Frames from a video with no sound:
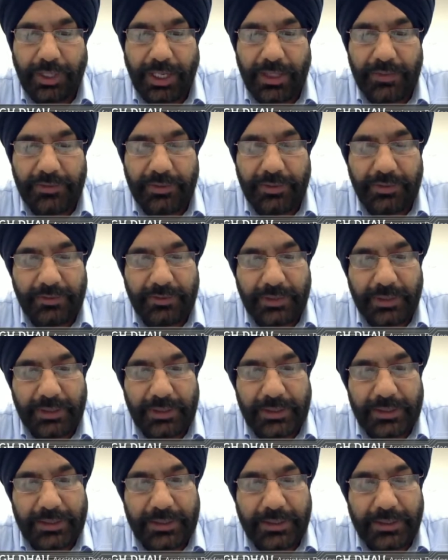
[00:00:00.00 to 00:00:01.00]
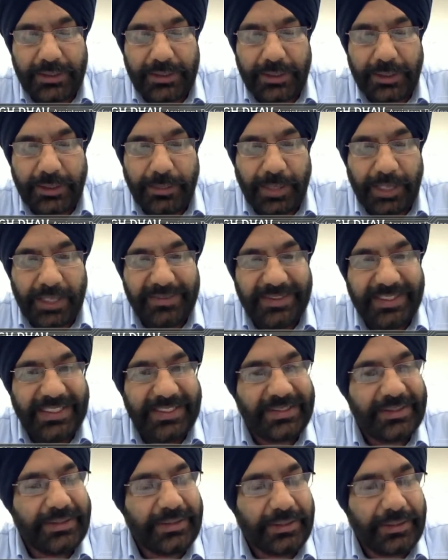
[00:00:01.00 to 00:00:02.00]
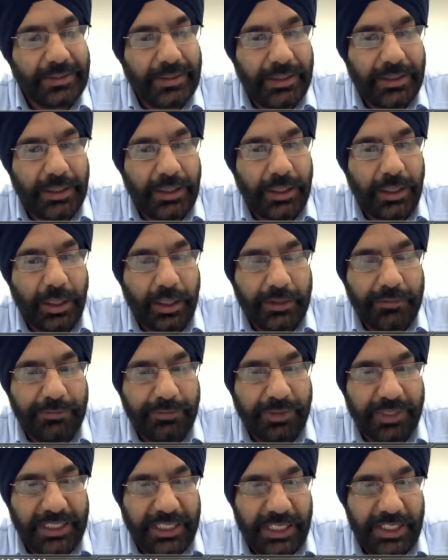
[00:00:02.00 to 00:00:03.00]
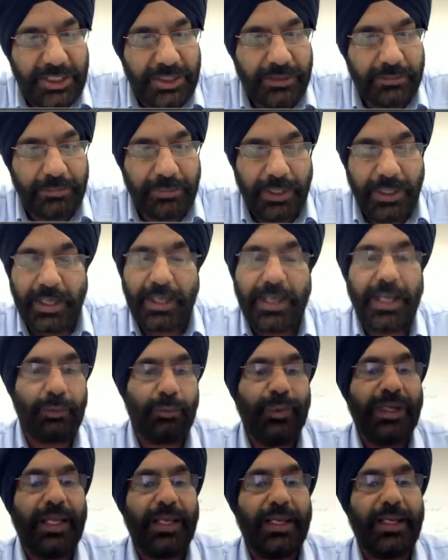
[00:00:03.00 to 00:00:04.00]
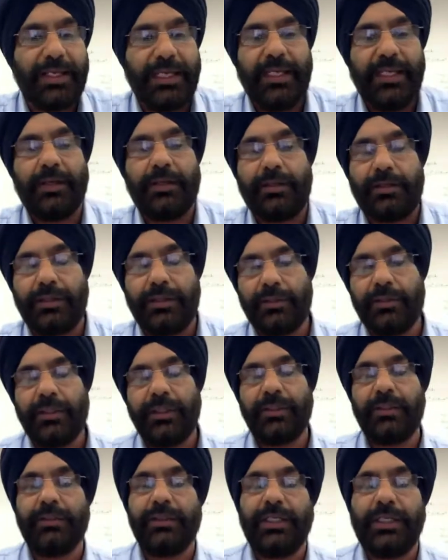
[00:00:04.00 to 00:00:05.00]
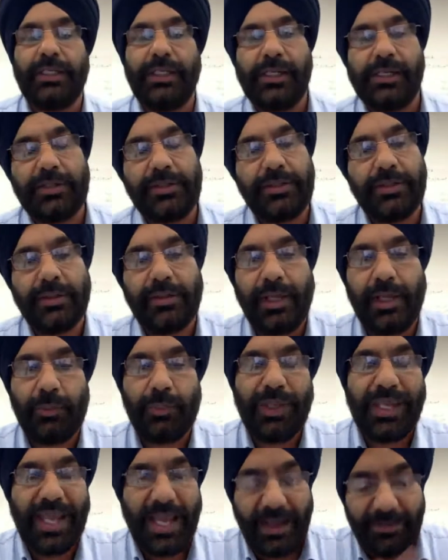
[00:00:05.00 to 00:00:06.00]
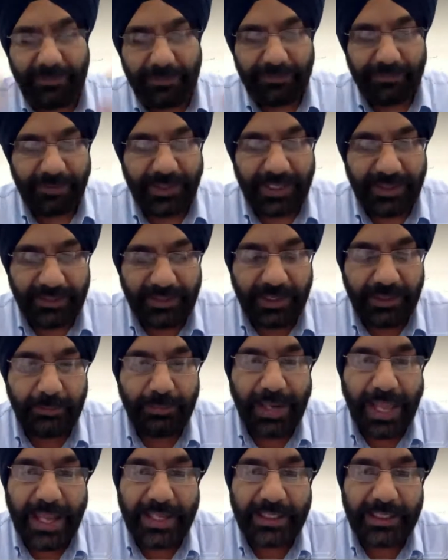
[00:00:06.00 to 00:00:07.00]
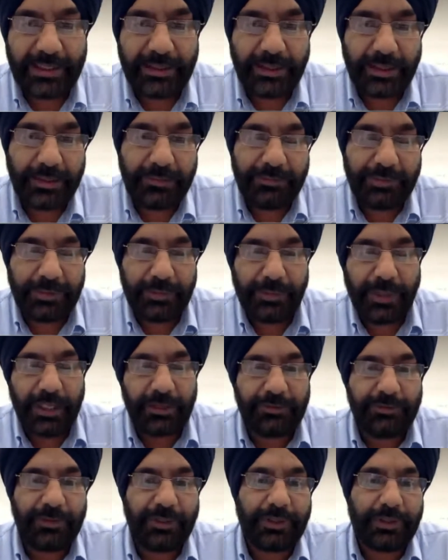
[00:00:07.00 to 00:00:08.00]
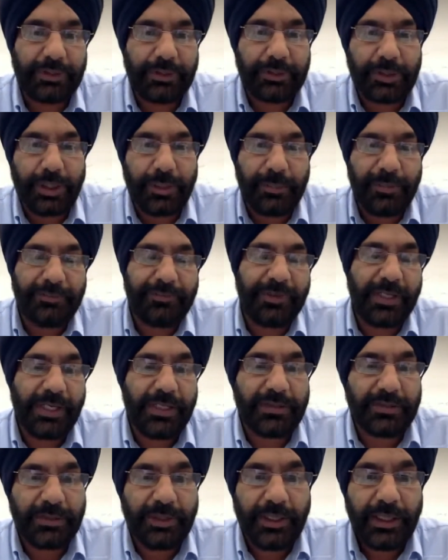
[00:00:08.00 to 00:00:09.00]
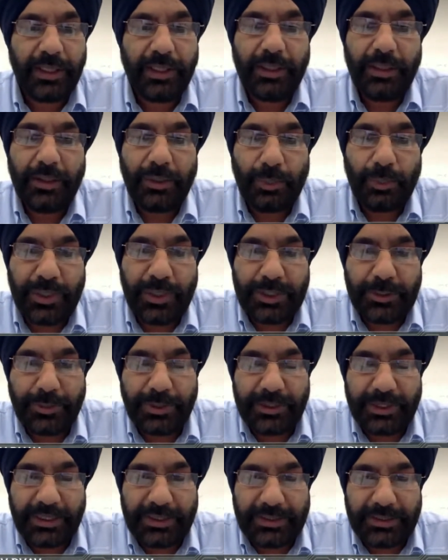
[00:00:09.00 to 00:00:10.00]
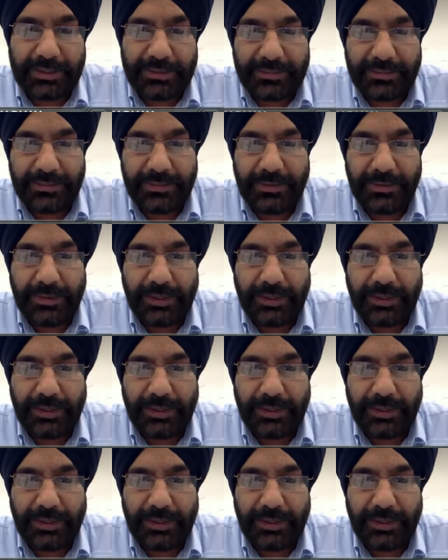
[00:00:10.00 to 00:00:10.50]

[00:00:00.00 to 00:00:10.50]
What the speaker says: as a result, Mars gets a lot of radiation. And we are lucky on the Earth that we have a very thick blanket of atmosphere on the top of us, which protect us